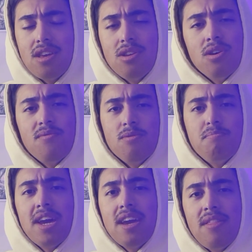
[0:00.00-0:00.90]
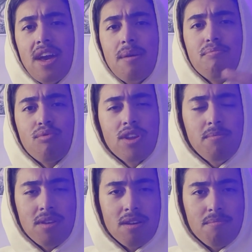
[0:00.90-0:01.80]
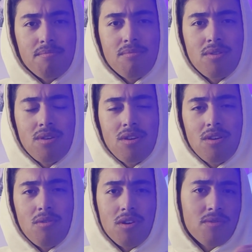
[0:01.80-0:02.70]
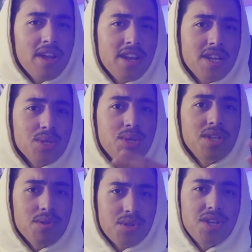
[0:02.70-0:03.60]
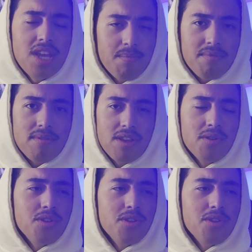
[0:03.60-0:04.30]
You know, if you pay that premium, while granted it is still cheap, you know,